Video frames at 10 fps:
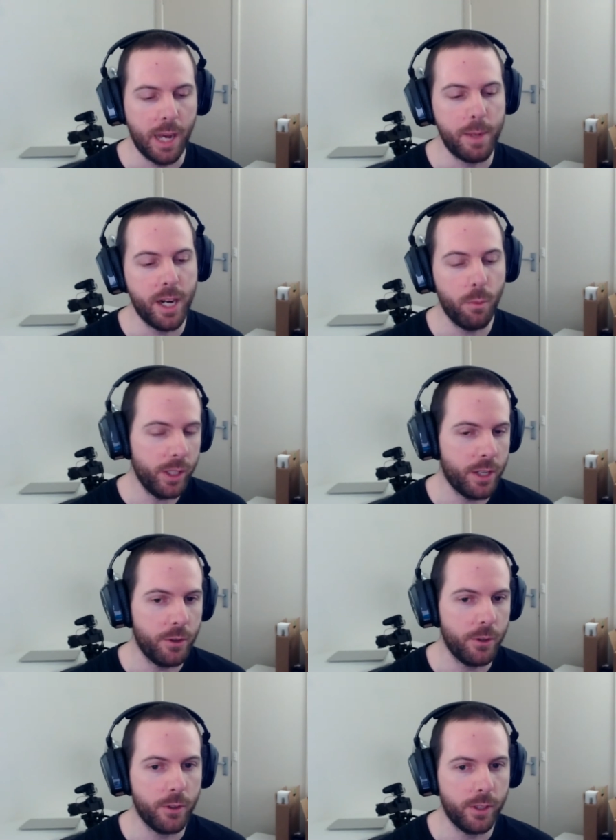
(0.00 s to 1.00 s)
I mean, I really
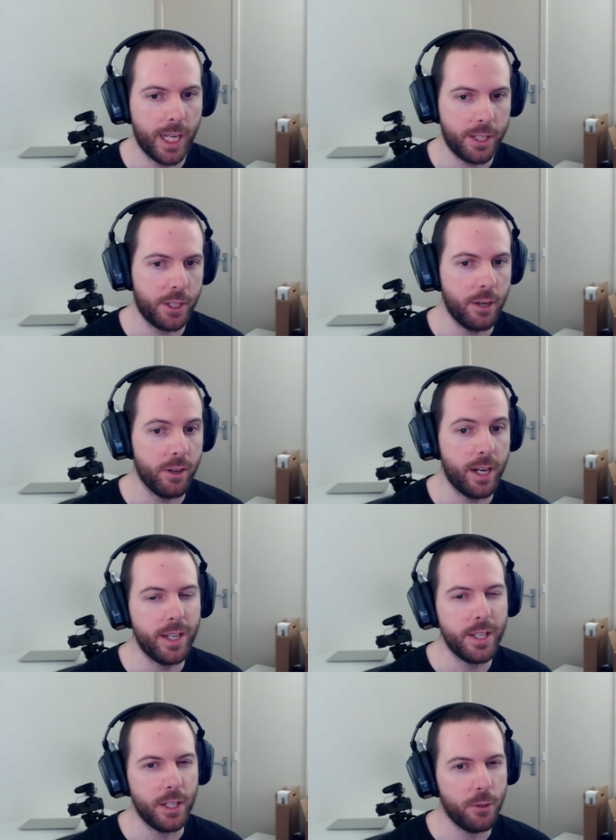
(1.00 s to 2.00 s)
do like security
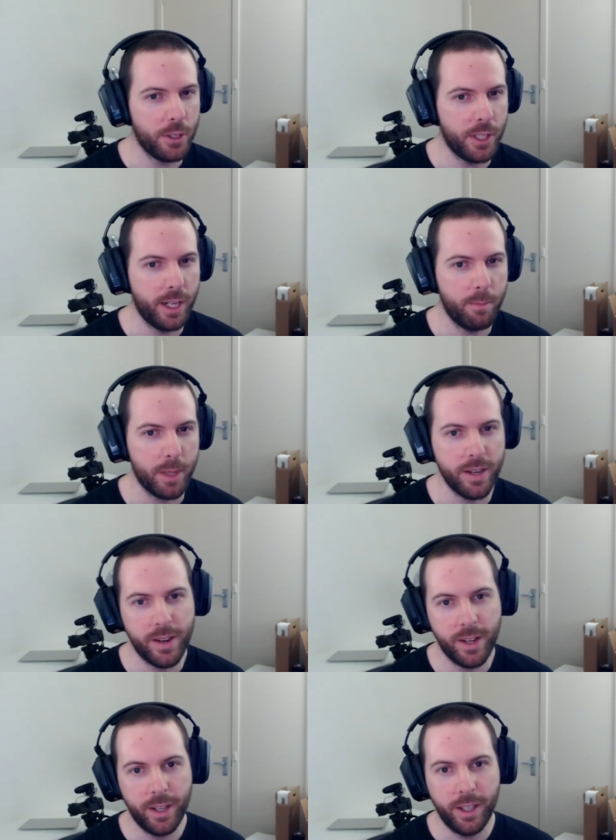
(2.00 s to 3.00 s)
is interesting, but